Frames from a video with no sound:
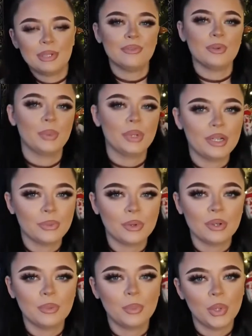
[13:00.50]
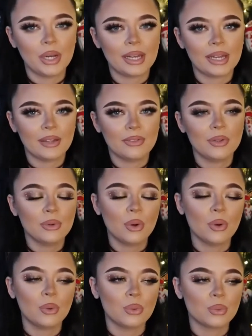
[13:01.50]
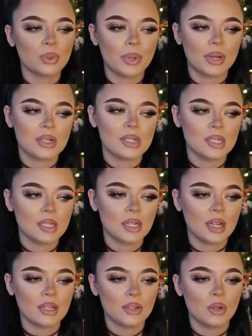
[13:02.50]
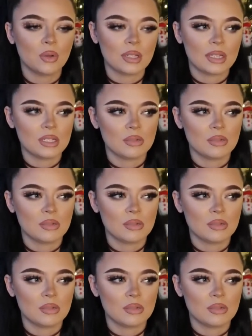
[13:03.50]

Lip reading: of a weird one, but like, if you know the person and you know that this